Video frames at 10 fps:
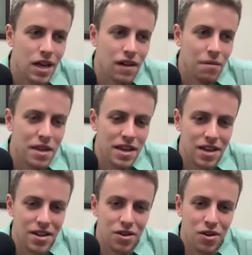I'm thinking
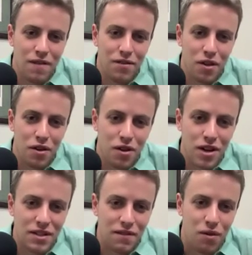you go after the 30s
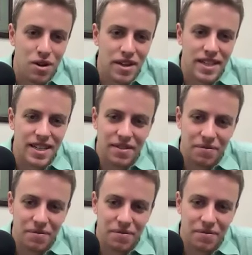and 40s.